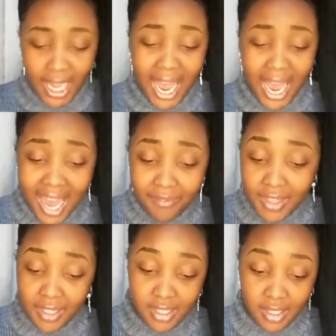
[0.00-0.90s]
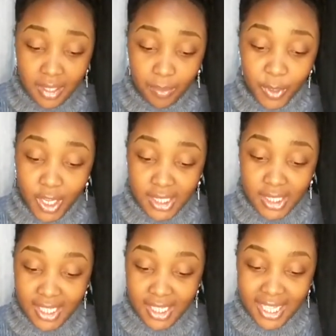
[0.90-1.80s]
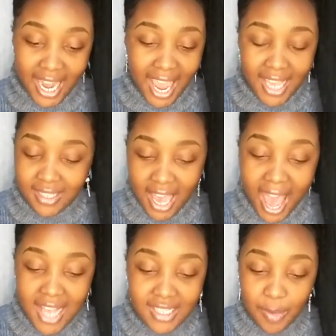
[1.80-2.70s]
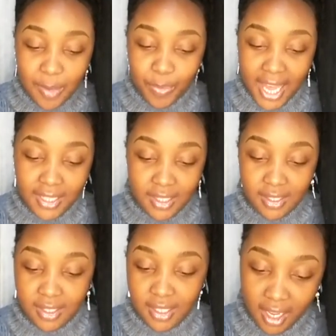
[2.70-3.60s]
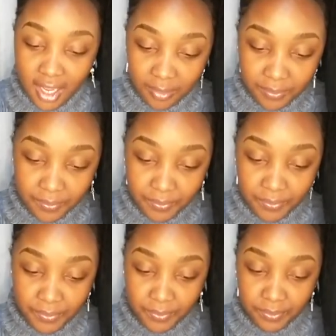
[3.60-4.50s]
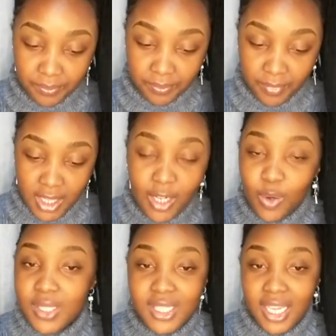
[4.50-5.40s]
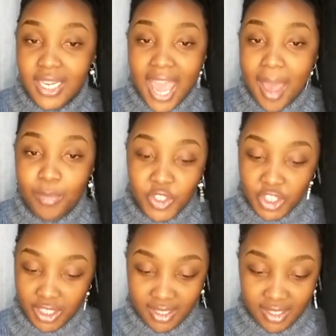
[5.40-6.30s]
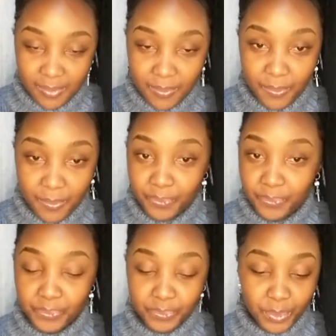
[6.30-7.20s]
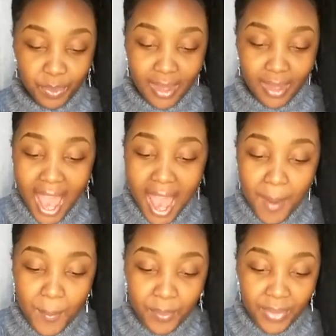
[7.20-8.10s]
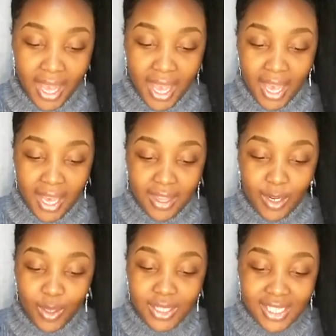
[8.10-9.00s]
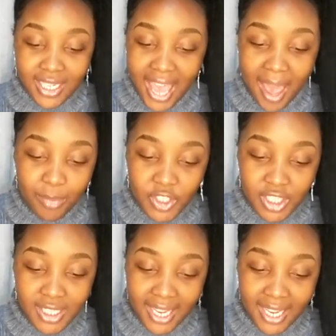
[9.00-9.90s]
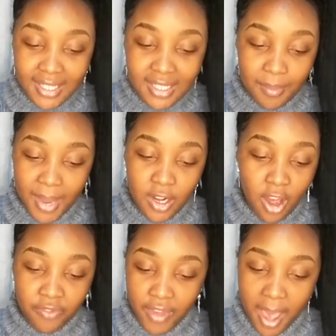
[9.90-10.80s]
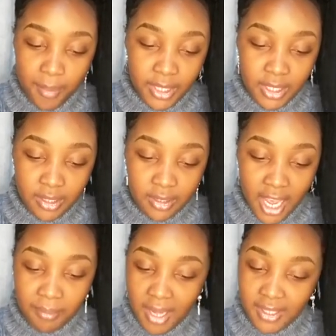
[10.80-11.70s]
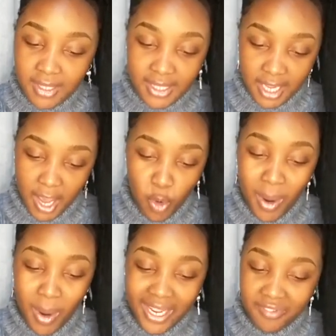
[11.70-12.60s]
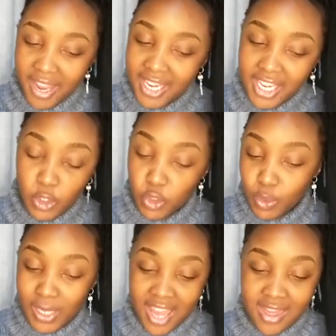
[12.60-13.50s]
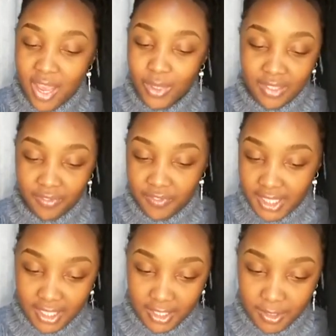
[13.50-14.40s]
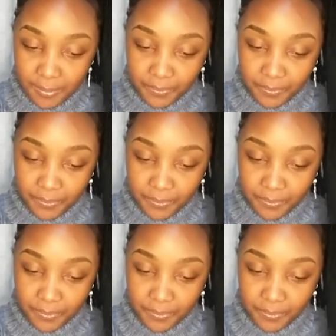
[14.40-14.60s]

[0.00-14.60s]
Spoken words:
I love this because it says that as they began to sing, the Lord set ambushes. The Lord set ambushes against the men of Ammon and Mount Seir who were invading Judah, and they were defeated.